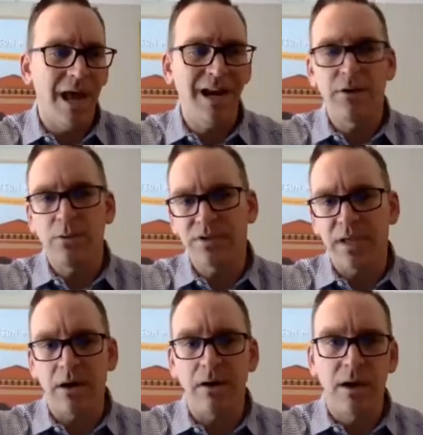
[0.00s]
And a
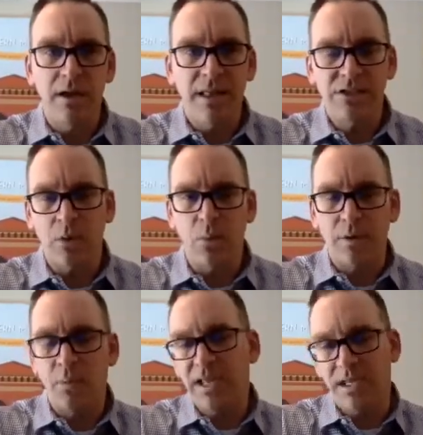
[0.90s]
newsletter, that's a
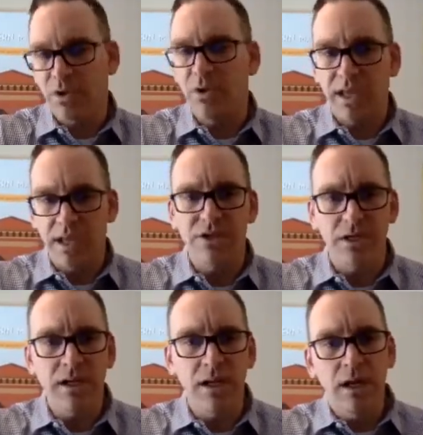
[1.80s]
one-way
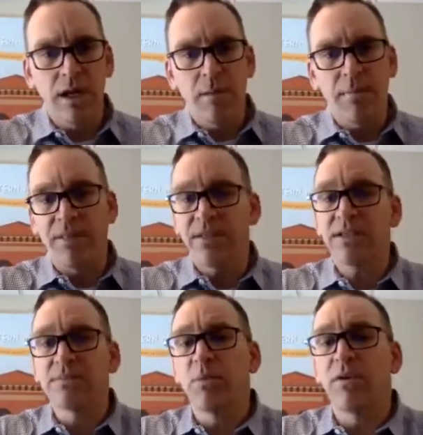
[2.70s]
communication. But this
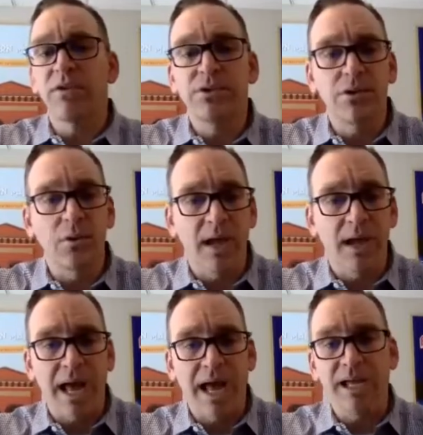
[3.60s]
is more of a two-way.
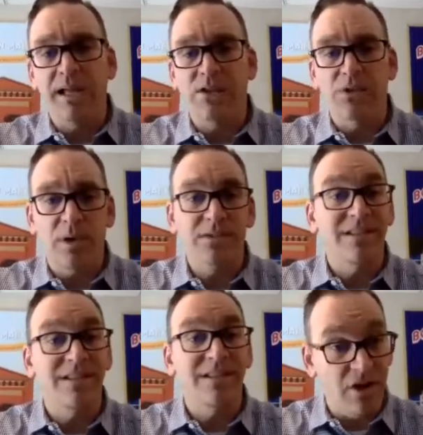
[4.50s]
I can express, they
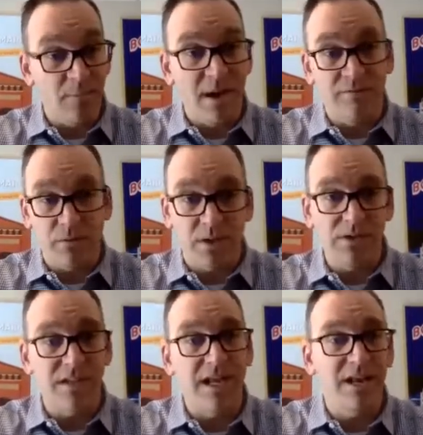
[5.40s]
can hear my
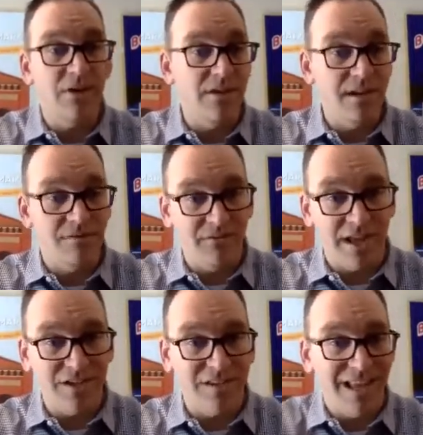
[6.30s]
voice, they can hear the
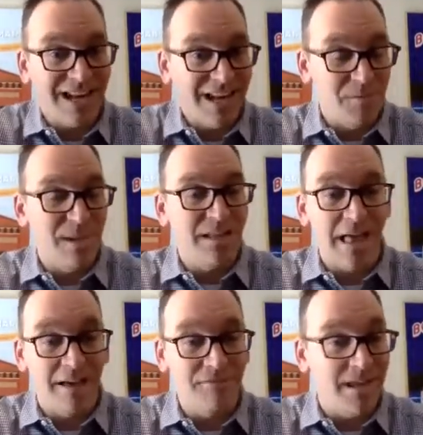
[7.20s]
inflection, they can hear me
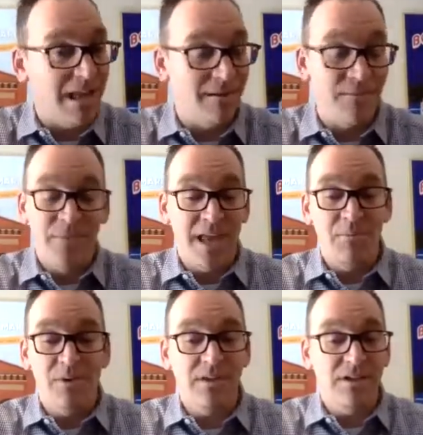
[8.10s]
laughing at, and
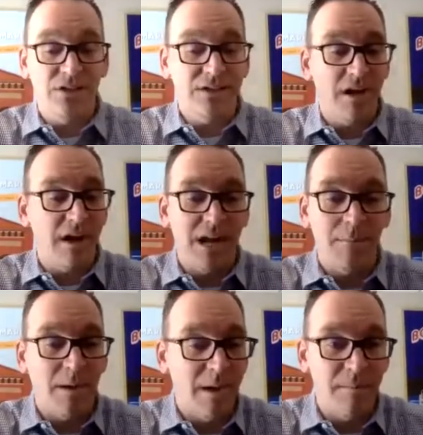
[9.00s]
really just talking
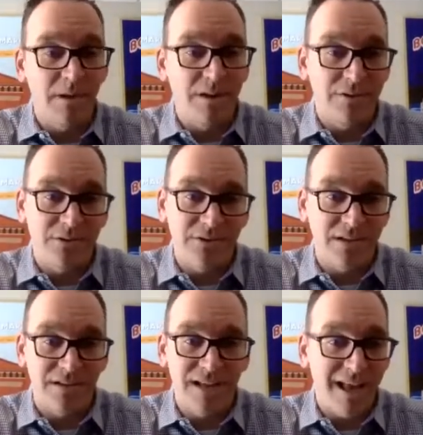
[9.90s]
about my blunders as
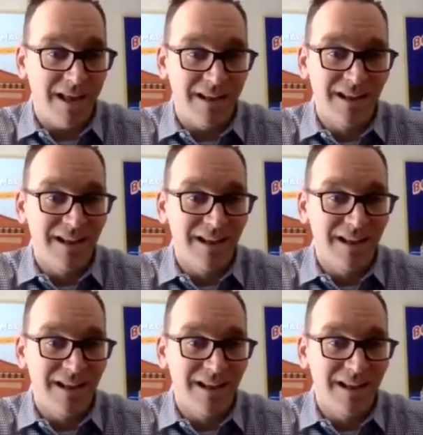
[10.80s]
a dad